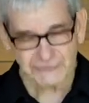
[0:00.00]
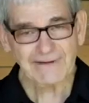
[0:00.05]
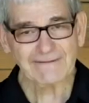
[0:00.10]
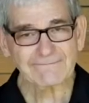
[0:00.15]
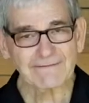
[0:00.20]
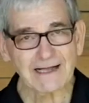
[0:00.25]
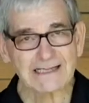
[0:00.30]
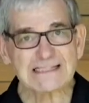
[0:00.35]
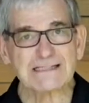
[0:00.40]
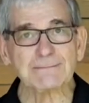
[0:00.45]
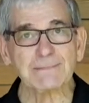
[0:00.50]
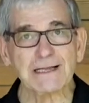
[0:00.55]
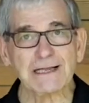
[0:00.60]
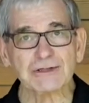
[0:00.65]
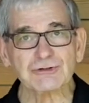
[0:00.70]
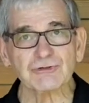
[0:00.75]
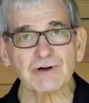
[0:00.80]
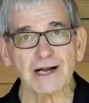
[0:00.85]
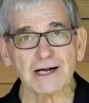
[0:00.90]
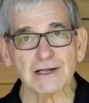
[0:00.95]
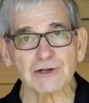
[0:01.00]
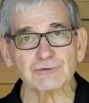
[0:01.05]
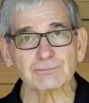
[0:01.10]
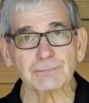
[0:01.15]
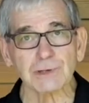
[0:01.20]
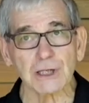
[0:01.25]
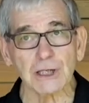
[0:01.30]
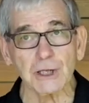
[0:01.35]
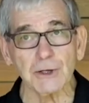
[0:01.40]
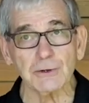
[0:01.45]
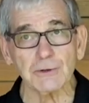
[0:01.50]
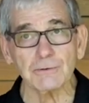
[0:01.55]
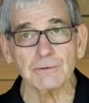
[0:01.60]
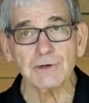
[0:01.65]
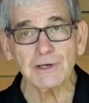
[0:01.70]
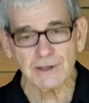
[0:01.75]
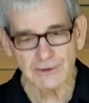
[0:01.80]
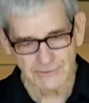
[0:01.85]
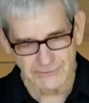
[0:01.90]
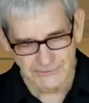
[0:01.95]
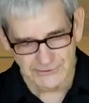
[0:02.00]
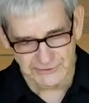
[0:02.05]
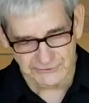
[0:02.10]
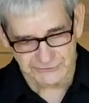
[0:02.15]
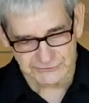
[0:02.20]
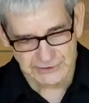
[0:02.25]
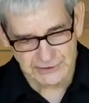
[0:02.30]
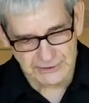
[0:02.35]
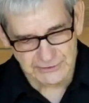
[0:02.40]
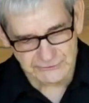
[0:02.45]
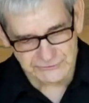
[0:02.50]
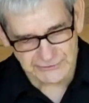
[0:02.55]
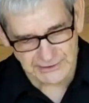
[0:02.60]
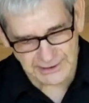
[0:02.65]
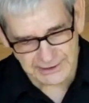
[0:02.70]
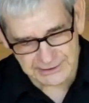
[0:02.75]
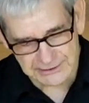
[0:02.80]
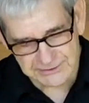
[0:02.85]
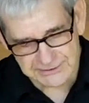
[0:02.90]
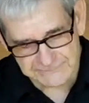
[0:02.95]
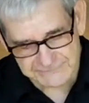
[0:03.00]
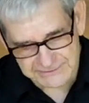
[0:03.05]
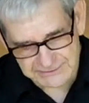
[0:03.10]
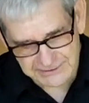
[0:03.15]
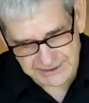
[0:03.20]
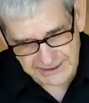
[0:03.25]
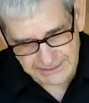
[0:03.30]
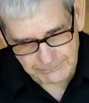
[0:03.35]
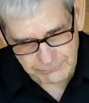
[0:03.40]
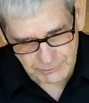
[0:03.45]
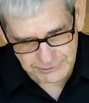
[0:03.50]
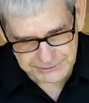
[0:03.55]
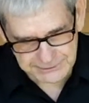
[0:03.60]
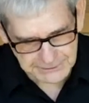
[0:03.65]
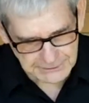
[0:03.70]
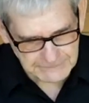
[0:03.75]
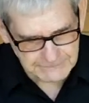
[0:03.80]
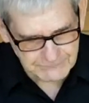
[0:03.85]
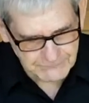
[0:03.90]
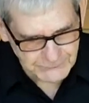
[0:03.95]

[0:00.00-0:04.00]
I've got some electronics below this scientific table here.